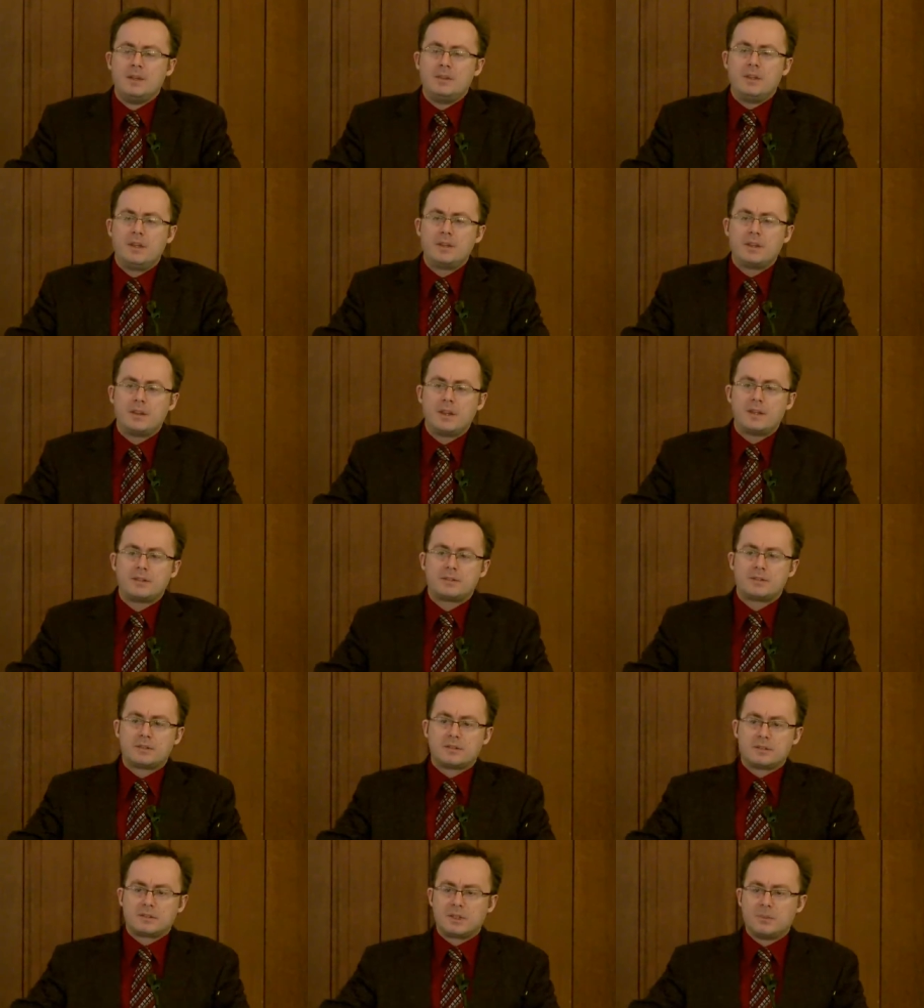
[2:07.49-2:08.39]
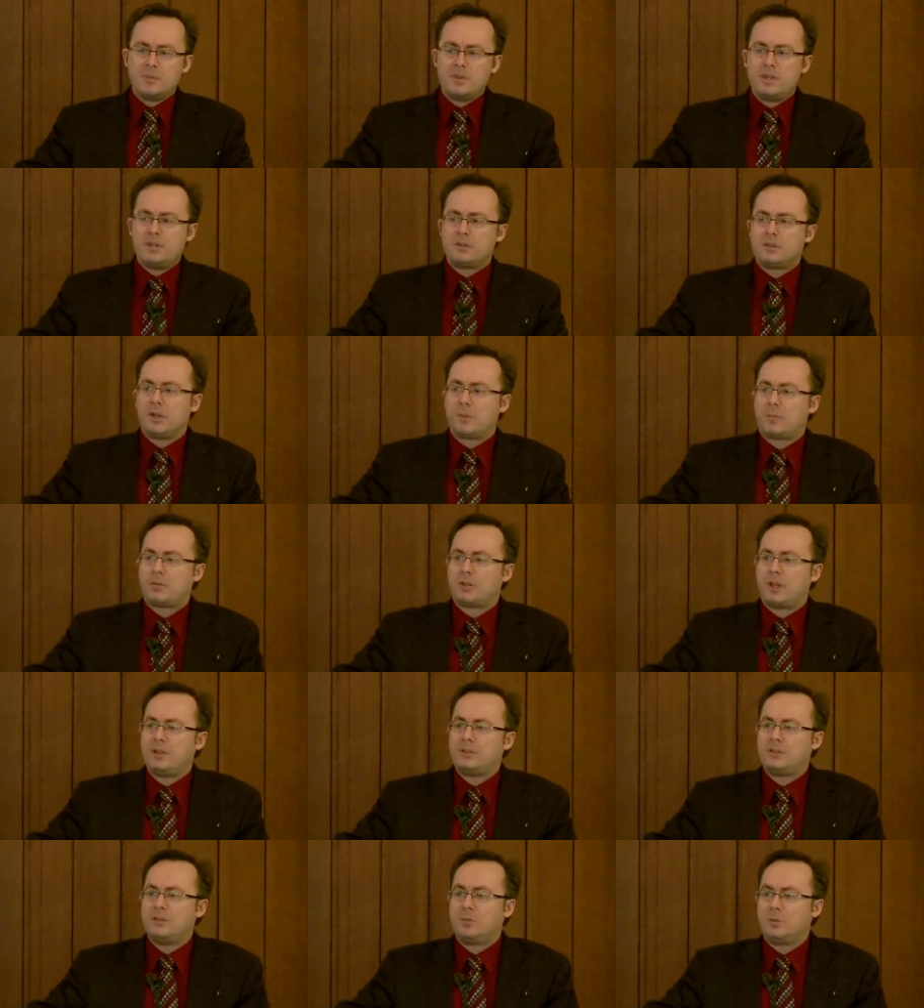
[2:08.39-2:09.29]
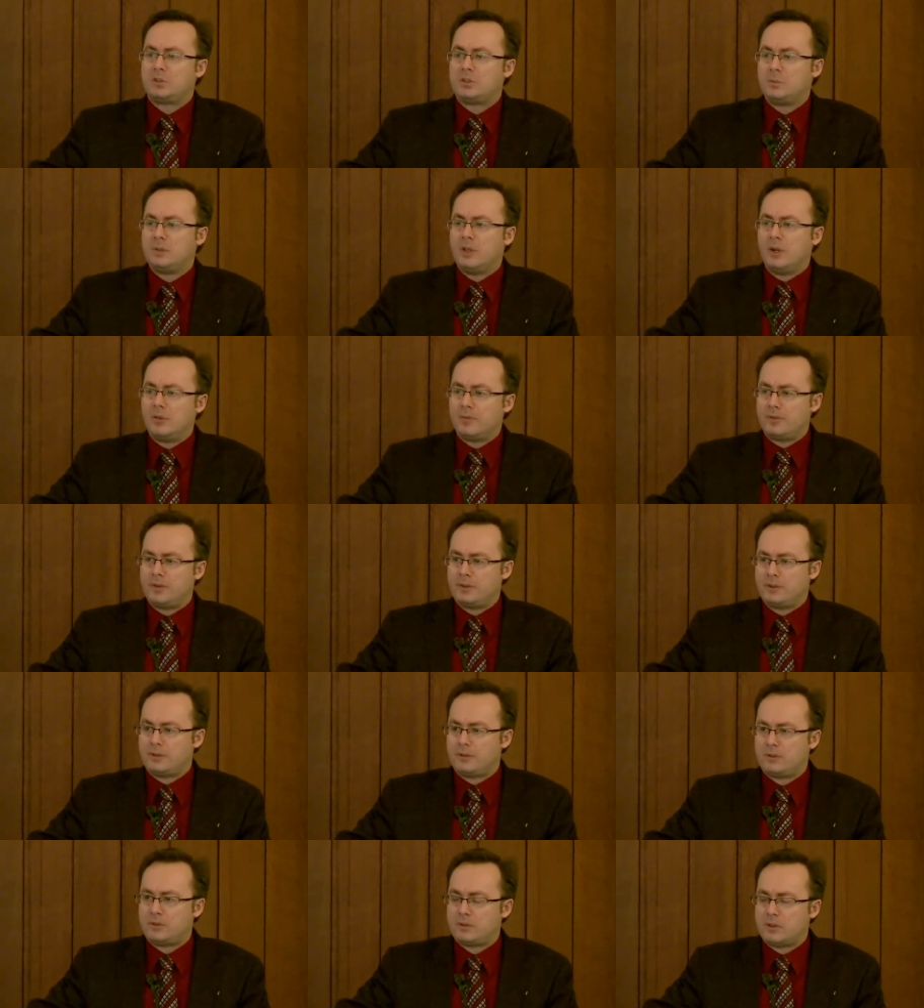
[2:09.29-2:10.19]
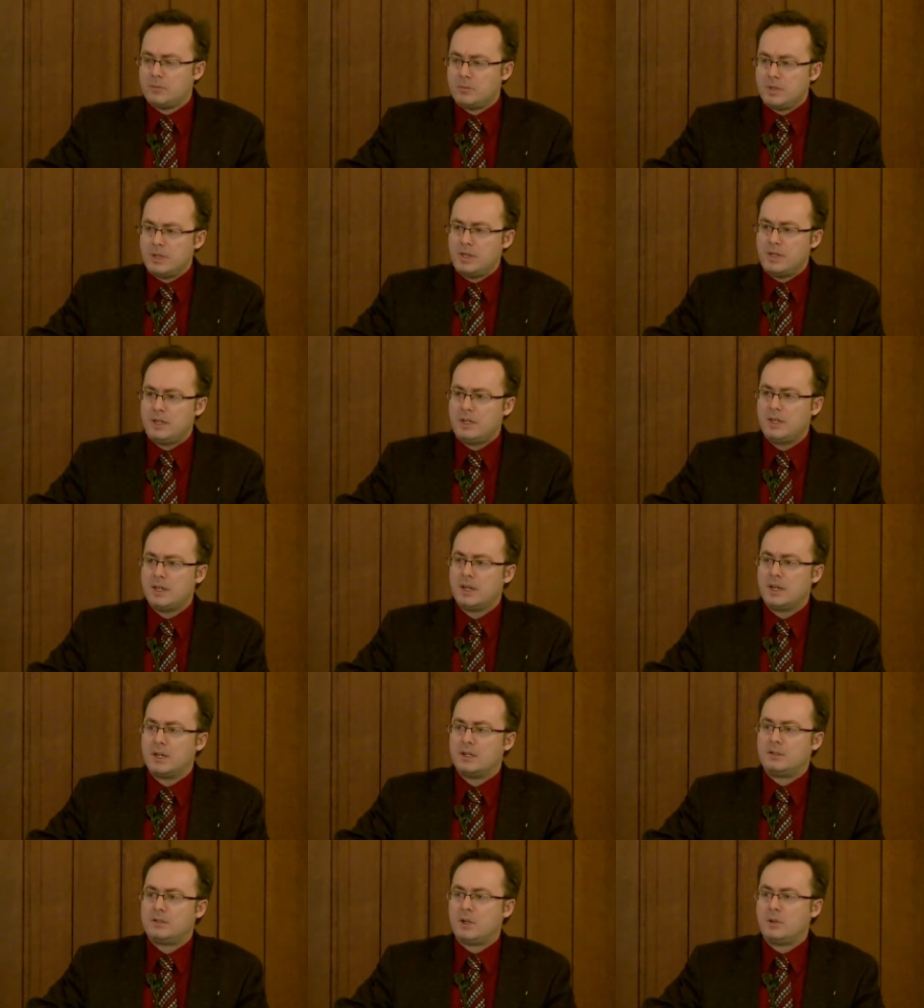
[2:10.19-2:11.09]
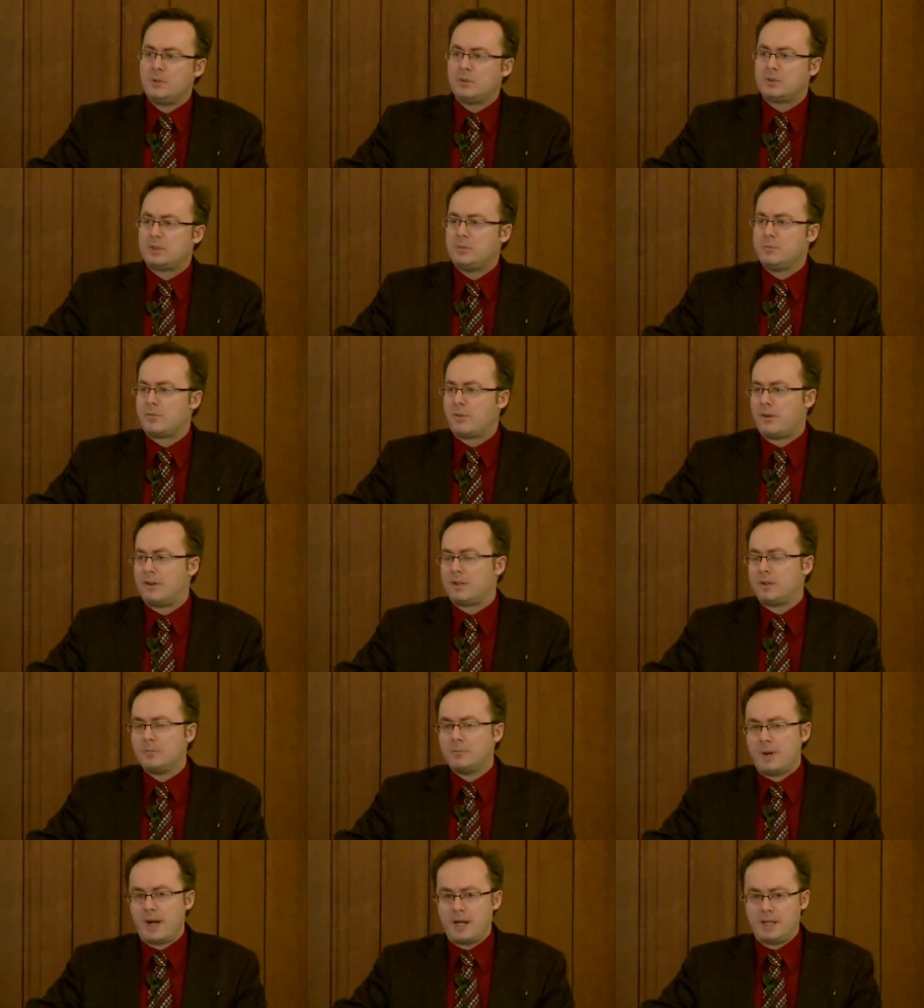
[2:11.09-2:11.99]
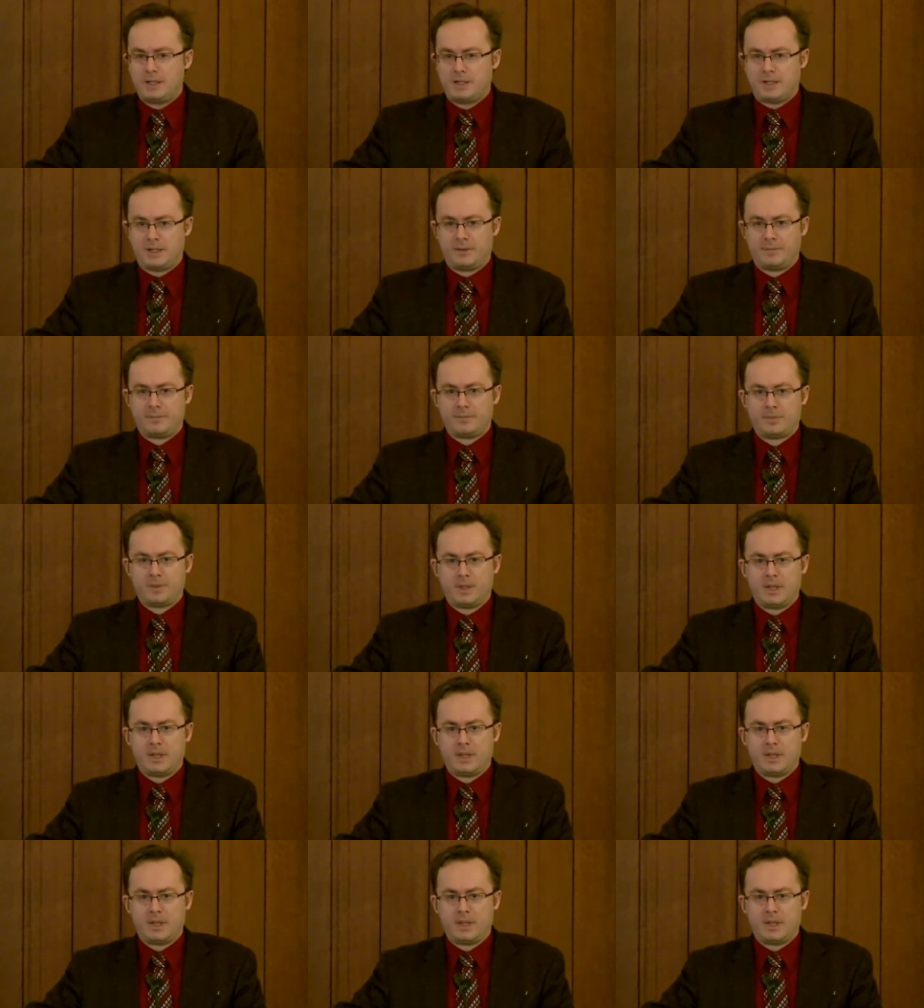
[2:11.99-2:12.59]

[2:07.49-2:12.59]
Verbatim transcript: Nonetheless, some of the interpretations which have been offered, to me, don't seem very compelling,